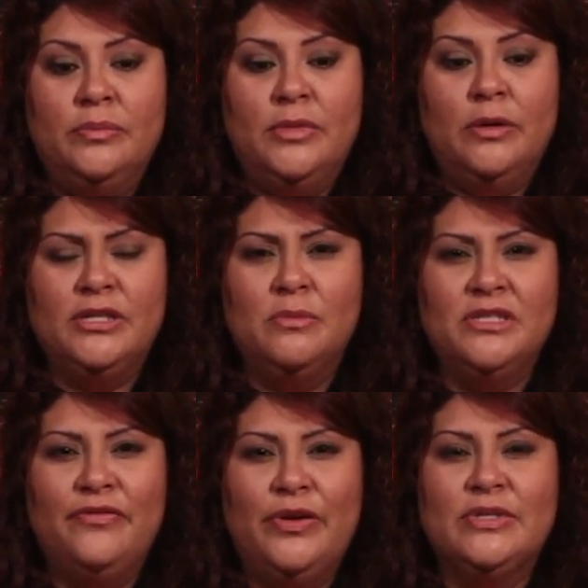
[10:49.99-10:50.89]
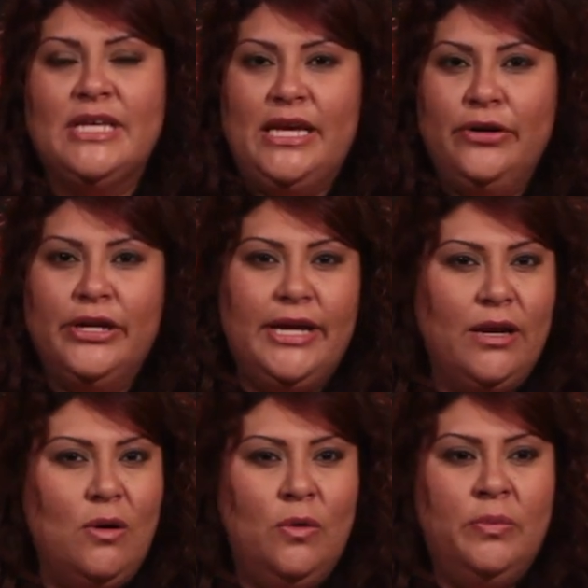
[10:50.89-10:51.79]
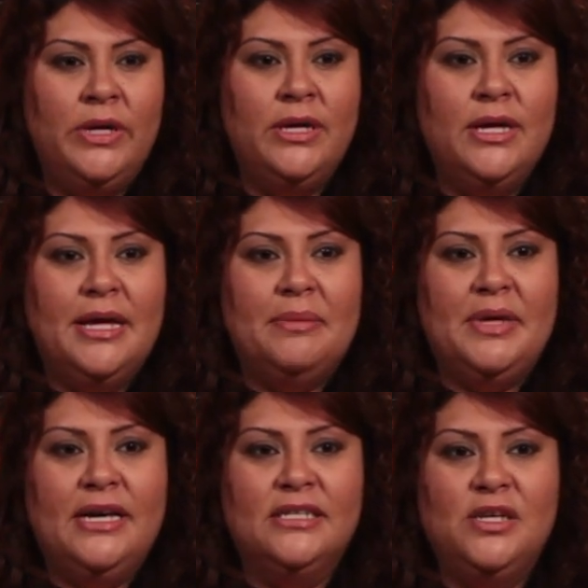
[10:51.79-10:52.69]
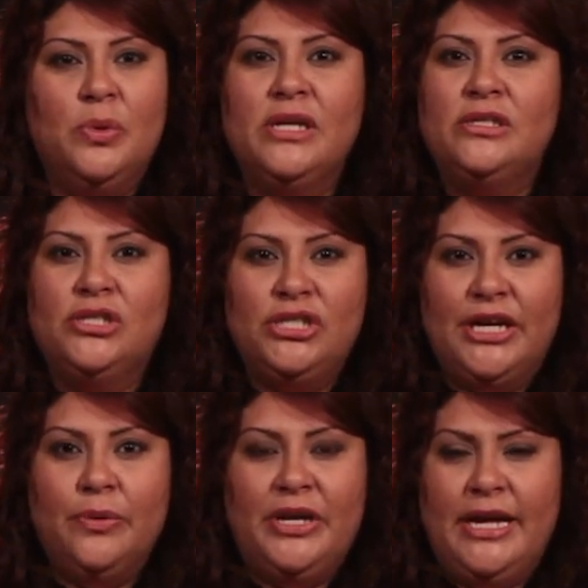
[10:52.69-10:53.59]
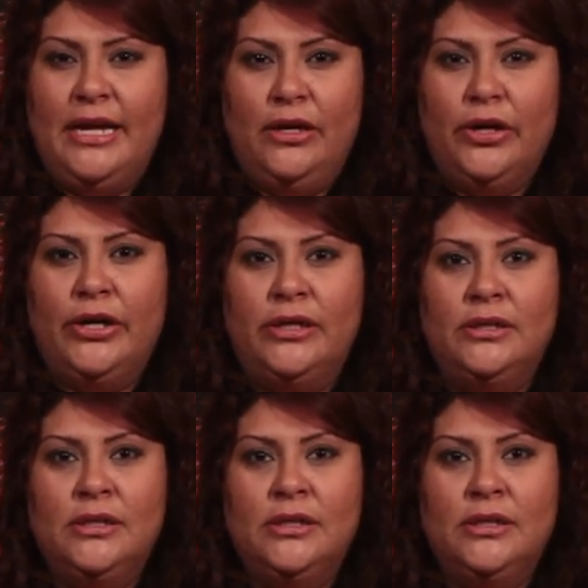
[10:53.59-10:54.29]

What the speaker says: It was almost as if he was eager to get home because he wanted to share what he had learned.